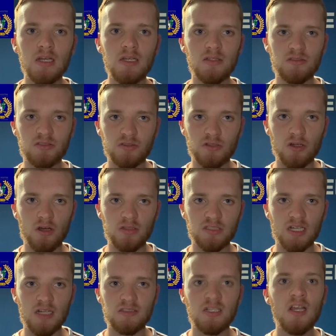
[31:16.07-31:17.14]
start
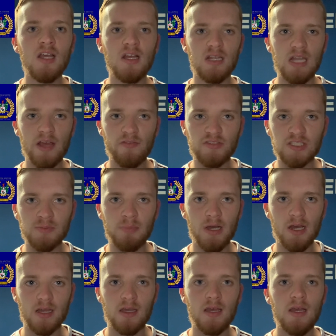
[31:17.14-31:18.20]
at left
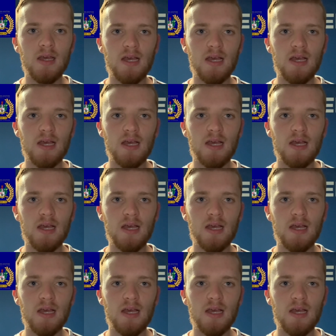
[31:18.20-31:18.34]
back